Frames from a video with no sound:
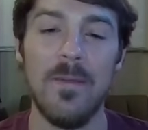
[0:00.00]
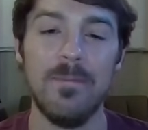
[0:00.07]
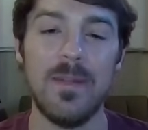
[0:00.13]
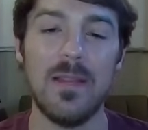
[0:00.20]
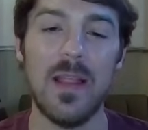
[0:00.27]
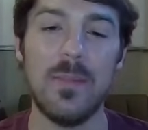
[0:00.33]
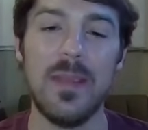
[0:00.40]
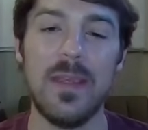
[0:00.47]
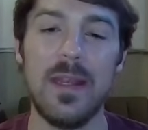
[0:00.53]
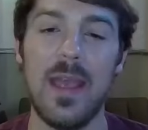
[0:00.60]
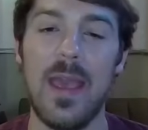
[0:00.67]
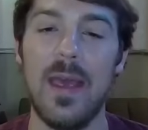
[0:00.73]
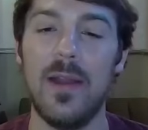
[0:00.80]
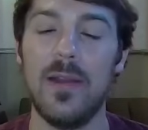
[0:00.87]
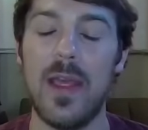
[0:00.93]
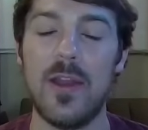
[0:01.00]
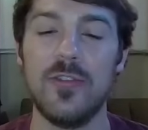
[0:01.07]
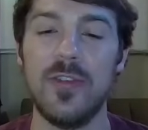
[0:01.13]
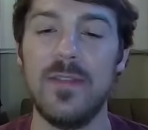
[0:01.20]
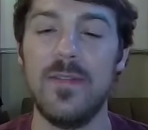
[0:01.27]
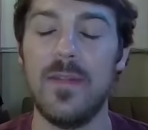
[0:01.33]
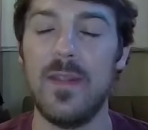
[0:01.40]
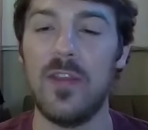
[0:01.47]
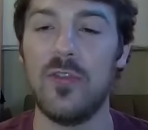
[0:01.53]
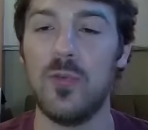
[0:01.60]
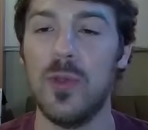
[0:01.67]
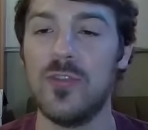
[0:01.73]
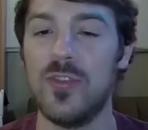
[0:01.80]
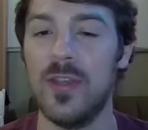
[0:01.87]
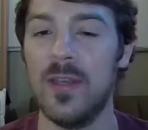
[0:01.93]
They let me get ahead on energy, and then they
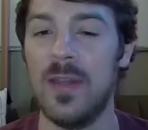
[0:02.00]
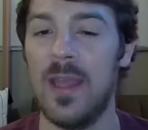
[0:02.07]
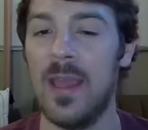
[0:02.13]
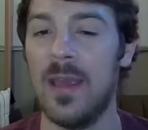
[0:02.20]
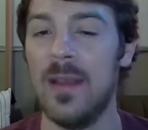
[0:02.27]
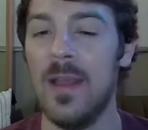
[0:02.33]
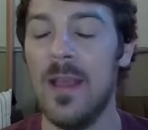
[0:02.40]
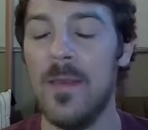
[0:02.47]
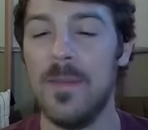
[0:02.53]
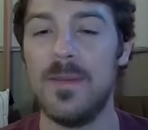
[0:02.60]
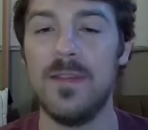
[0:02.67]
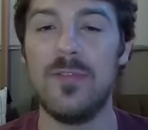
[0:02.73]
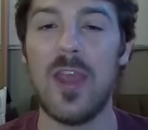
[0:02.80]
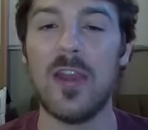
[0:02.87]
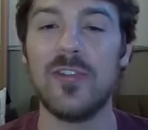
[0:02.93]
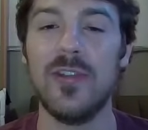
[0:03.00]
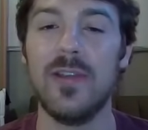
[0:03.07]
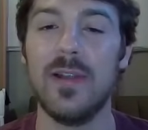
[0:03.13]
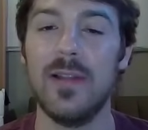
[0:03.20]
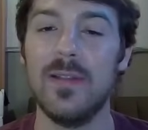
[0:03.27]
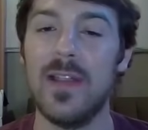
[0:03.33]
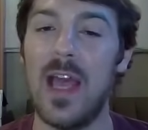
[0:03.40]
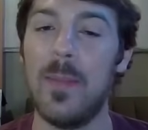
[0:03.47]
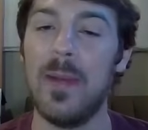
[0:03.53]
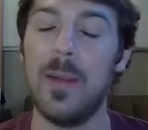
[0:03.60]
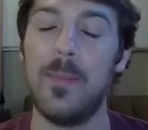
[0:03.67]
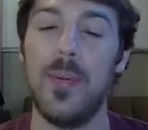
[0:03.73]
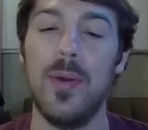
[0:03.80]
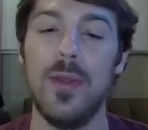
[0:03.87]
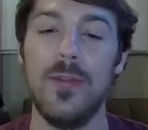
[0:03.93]
switch in, and this is actually going to allow me
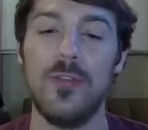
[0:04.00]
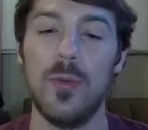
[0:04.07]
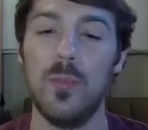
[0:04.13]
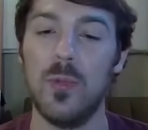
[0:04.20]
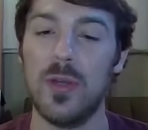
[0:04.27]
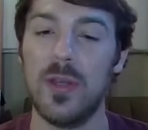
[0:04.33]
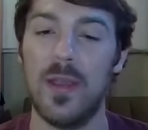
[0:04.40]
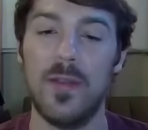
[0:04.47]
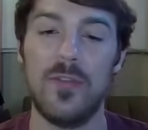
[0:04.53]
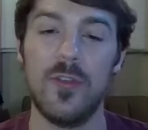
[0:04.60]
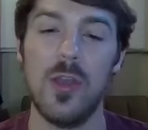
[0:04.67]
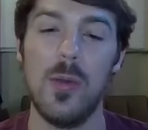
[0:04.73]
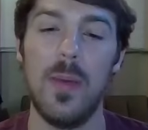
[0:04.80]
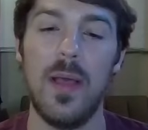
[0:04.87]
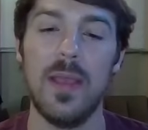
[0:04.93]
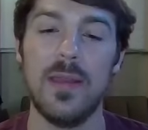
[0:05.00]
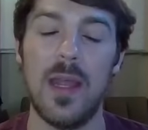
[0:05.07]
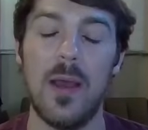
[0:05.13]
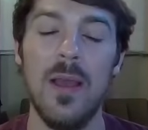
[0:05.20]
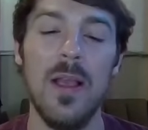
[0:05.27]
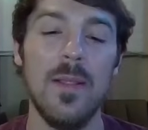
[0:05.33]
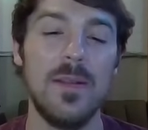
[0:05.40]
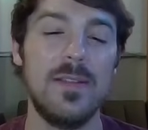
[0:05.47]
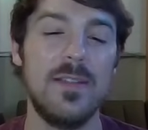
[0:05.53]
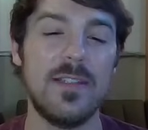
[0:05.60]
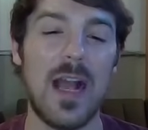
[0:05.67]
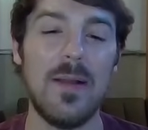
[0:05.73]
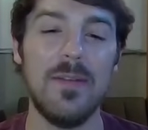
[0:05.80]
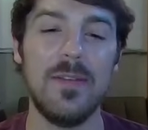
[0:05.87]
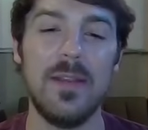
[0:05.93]
to put in some work against the Cobalion. Now, this is
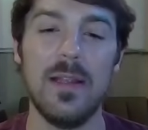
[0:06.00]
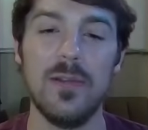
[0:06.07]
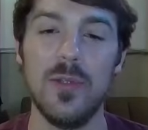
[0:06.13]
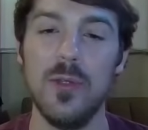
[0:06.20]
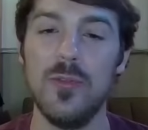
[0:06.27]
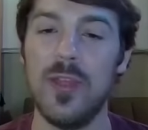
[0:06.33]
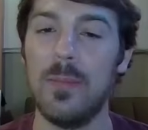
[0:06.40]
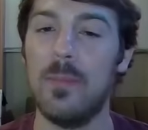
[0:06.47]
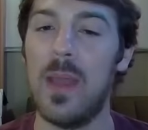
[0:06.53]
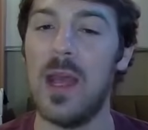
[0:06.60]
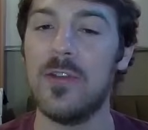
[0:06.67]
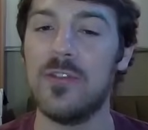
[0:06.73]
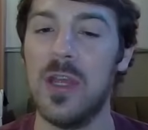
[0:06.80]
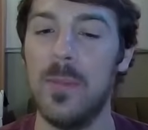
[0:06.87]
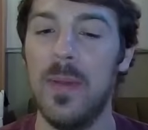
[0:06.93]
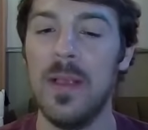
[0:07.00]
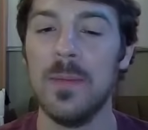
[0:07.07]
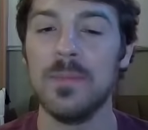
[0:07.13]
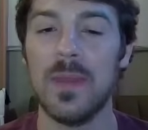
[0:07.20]
obviously a losing matchup.